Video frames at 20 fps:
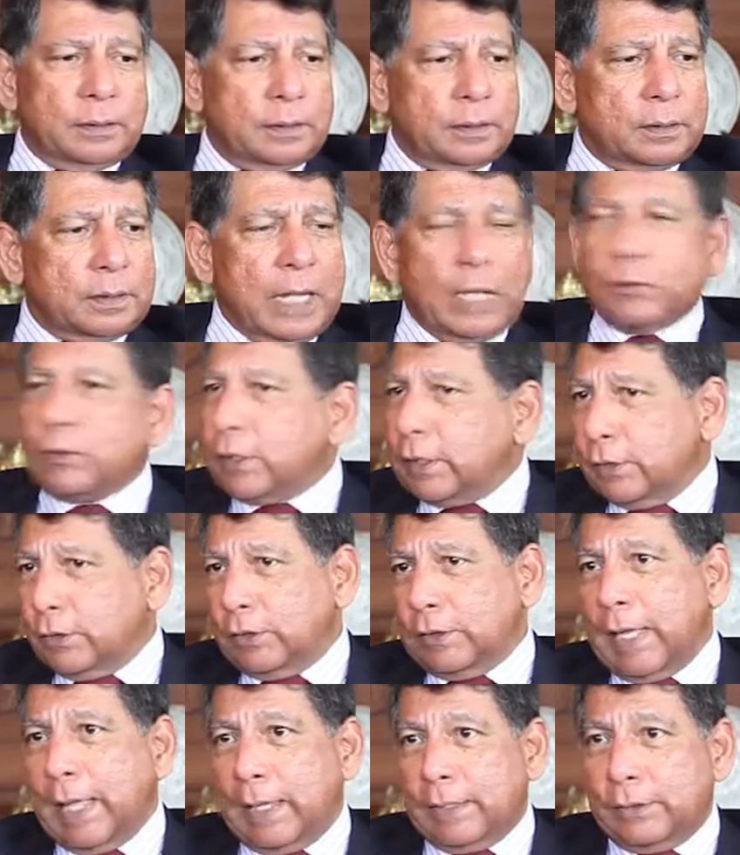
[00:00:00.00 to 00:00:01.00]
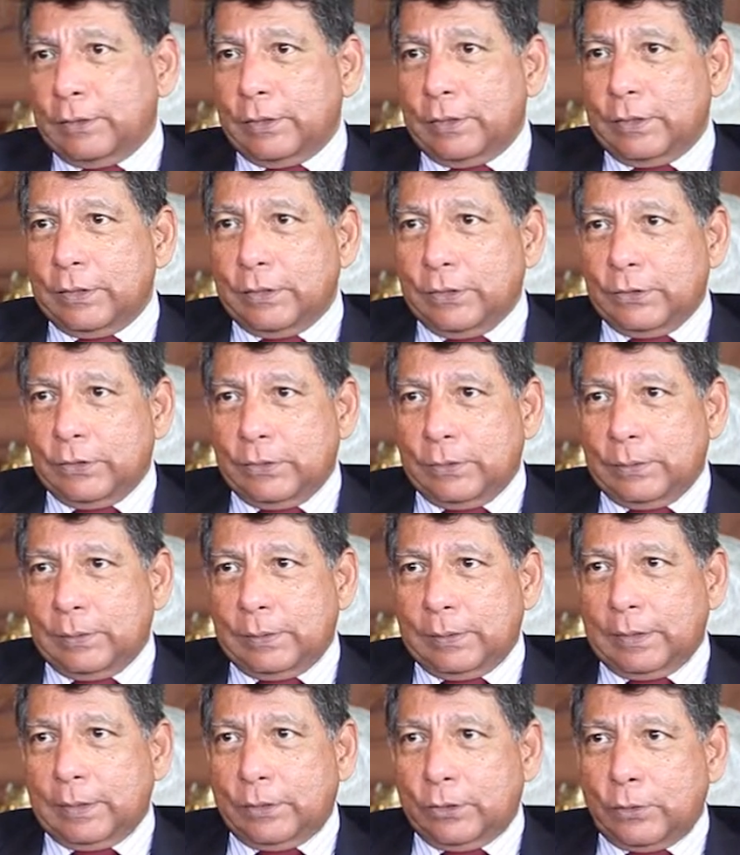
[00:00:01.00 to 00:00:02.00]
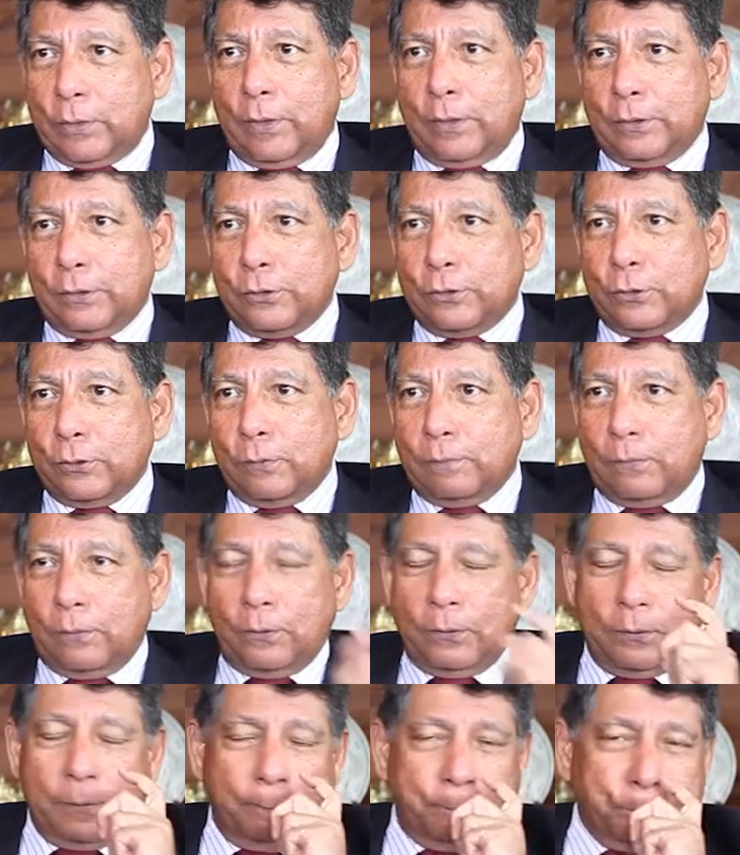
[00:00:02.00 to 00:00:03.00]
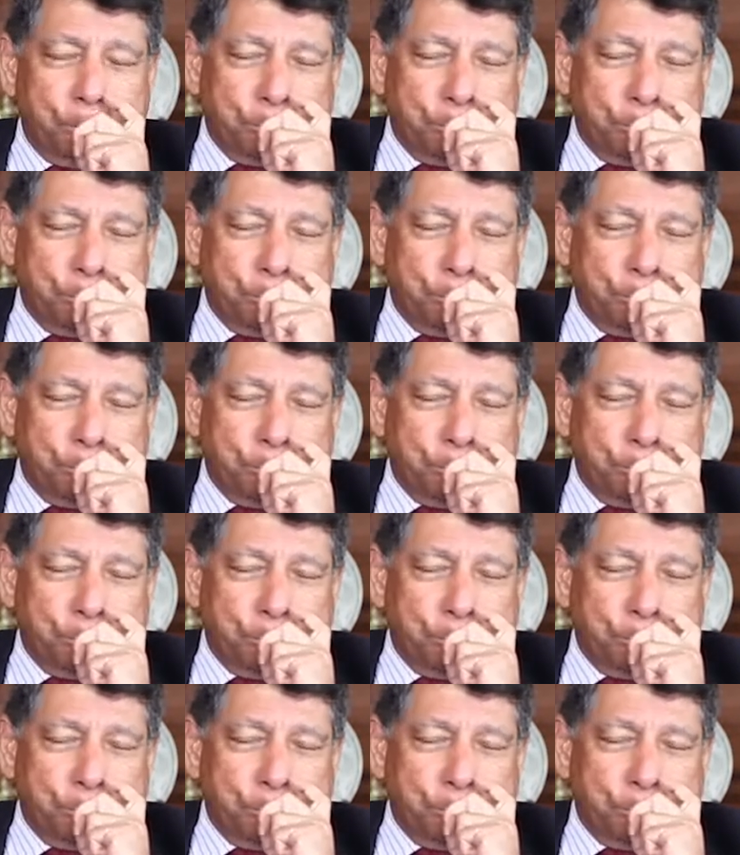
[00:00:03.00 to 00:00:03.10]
accounting standards, and so on and so forth.